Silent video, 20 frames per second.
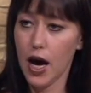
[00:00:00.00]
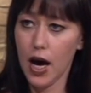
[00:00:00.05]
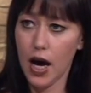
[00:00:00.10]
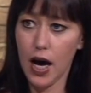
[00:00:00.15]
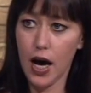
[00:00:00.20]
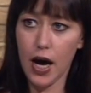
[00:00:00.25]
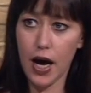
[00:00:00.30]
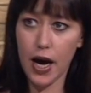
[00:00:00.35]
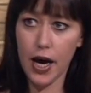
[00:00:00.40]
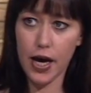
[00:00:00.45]

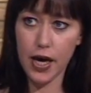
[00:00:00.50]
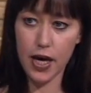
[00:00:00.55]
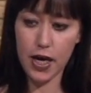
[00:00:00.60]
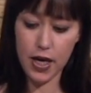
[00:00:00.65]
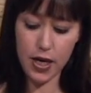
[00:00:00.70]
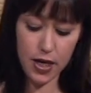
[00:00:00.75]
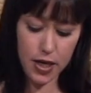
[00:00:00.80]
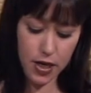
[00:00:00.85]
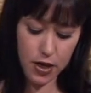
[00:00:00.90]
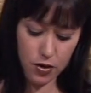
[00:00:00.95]

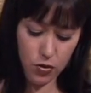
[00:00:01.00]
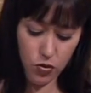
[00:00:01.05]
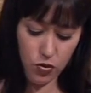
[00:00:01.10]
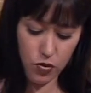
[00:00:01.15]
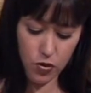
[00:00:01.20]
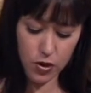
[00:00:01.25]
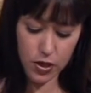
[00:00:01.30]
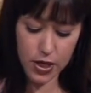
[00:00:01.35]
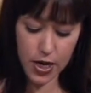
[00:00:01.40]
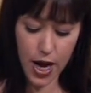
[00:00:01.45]
I
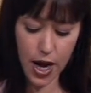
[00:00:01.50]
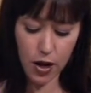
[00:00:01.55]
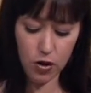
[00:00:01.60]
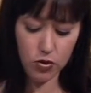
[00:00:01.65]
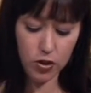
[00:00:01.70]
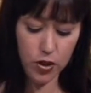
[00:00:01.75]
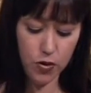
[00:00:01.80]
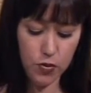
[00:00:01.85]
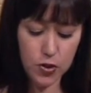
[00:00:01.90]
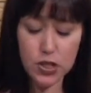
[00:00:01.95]
not
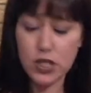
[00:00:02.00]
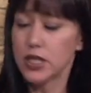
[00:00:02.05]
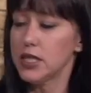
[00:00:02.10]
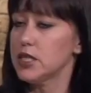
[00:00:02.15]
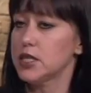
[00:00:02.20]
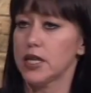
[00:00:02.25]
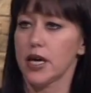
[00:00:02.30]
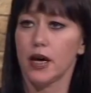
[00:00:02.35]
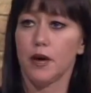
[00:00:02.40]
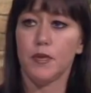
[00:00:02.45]
only was
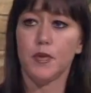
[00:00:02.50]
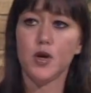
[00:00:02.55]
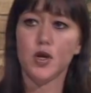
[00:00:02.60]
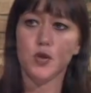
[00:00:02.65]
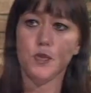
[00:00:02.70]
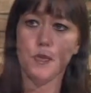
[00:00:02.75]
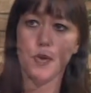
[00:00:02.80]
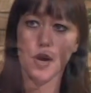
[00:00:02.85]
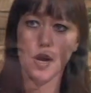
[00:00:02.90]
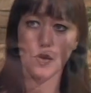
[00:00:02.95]
disabled,
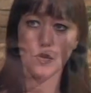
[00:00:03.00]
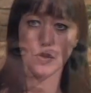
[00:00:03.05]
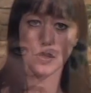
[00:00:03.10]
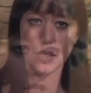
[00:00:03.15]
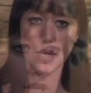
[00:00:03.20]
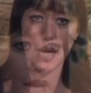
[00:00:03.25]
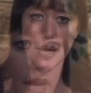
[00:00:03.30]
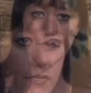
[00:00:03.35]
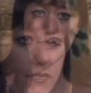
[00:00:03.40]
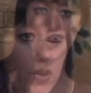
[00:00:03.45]
but
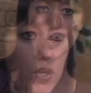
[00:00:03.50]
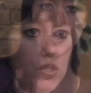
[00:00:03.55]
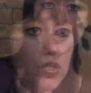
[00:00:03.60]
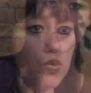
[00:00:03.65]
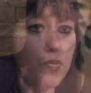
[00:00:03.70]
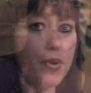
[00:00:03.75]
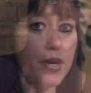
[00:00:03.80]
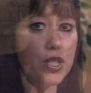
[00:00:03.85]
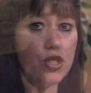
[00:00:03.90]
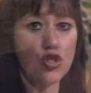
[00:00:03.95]
I've also
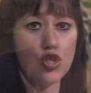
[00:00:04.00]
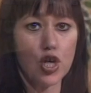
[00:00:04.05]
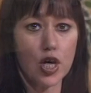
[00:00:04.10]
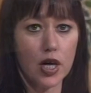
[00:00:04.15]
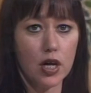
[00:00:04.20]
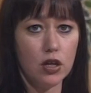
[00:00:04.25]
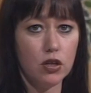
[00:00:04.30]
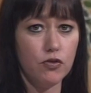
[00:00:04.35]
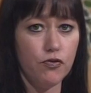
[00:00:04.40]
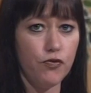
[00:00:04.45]
been
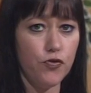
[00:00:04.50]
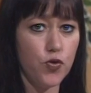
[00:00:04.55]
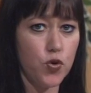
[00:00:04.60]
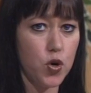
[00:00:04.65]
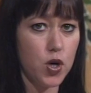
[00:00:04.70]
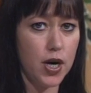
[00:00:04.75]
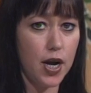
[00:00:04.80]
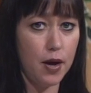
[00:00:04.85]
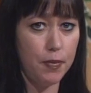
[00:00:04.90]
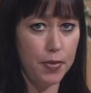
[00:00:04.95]
jailed for
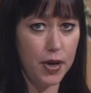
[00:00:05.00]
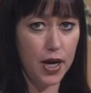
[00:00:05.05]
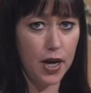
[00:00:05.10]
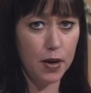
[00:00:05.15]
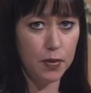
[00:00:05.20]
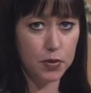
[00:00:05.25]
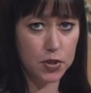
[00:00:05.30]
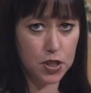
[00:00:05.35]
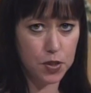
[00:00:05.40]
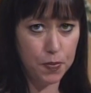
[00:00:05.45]
not being
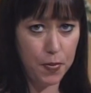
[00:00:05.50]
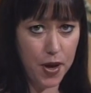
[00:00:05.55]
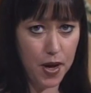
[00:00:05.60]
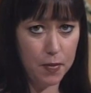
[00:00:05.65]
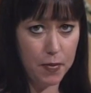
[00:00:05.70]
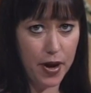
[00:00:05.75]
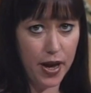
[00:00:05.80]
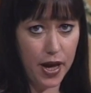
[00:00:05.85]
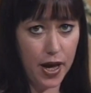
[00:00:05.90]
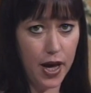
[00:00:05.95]
able to pay
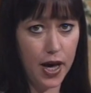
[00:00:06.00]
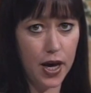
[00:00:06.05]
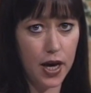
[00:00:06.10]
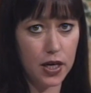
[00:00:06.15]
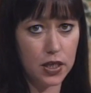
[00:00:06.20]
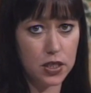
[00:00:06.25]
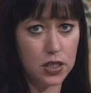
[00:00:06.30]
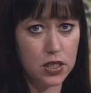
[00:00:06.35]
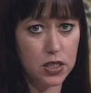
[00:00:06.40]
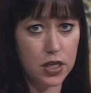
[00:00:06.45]
my
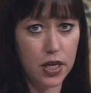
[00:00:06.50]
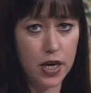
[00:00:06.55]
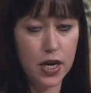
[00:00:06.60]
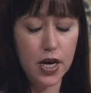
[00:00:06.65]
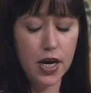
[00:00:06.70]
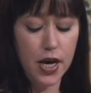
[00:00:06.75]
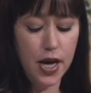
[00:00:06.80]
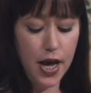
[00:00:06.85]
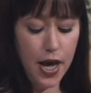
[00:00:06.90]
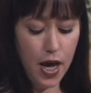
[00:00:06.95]
ex,
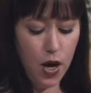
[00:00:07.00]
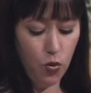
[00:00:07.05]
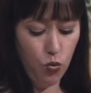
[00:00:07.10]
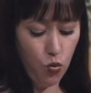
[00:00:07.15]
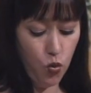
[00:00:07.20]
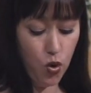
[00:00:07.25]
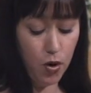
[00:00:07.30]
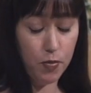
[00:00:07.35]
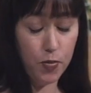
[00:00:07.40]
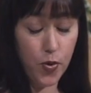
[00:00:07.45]
at
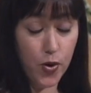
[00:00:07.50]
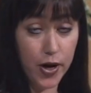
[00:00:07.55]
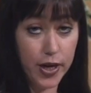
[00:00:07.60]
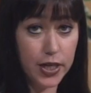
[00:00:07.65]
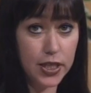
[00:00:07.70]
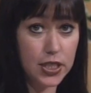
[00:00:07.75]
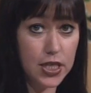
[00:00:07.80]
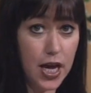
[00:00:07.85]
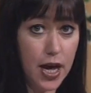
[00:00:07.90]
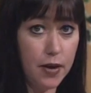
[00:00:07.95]
one point
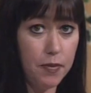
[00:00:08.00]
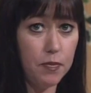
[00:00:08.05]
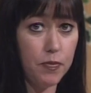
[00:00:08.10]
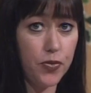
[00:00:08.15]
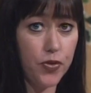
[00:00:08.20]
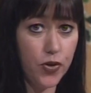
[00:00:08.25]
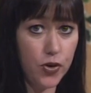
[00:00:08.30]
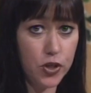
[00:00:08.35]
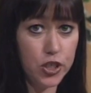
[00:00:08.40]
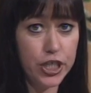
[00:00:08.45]
in time,
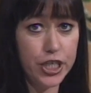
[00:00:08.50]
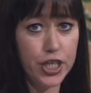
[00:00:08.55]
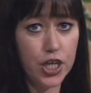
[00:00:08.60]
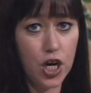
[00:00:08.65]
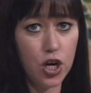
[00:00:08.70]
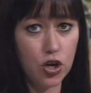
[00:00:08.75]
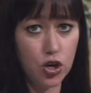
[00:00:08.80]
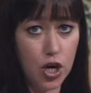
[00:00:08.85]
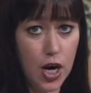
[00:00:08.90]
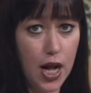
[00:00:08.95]

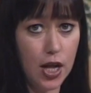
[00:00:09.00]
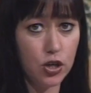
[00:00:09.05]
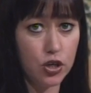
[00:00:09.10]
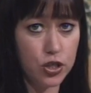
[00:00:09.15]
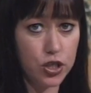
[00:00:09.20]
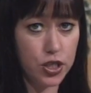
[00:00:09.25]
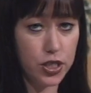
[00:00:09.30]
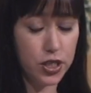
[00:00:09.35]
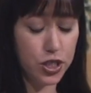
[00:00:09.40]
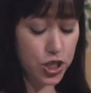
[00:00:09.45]

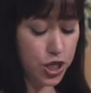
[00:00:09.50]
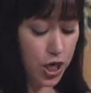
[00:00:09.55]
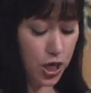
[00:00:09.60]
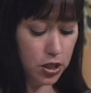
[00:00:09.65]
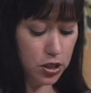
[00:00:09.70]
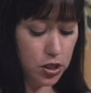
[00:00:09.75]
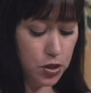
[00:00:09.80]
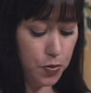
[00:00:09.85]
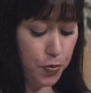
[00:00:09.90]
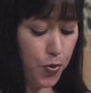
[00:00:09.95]
$1,300 in
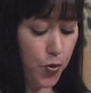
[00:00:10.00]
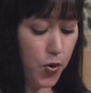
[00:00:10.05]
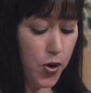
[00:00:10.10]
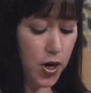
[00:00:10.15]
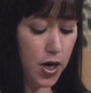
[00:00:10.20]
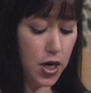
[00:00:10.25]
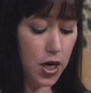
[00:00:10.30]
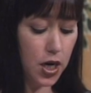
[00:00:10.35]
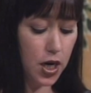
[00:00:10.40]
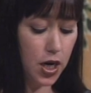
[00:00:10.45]
child support.